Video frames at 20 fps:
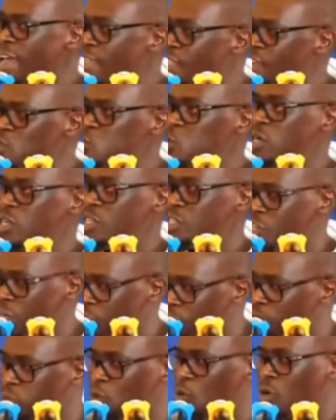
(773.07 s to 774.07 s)
And others will
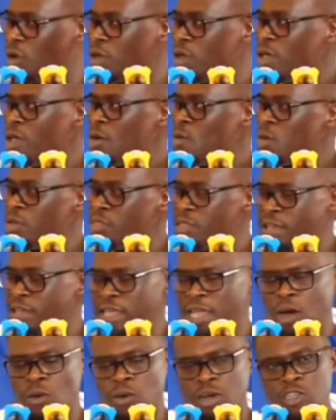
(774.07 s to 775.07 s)
tremble when
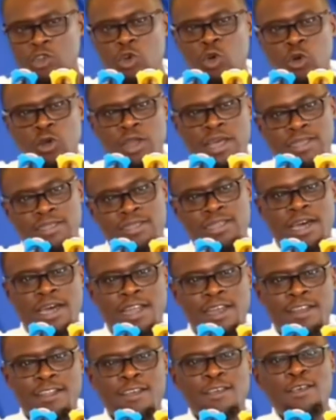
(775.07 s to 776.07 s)
they hear what God has
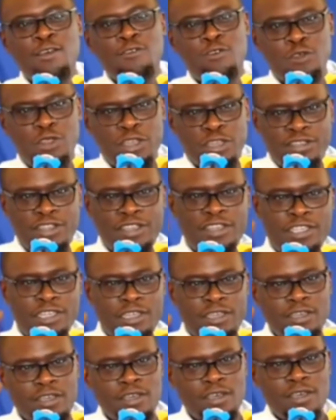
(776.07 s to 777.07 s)
done for the
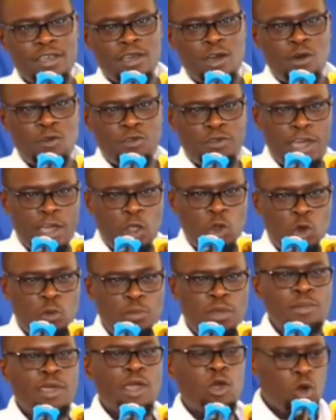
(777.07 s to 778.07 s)
city of
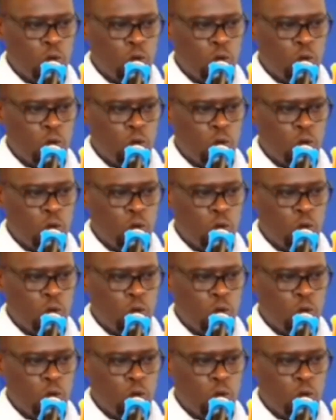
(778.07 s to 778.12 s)
Nairobi.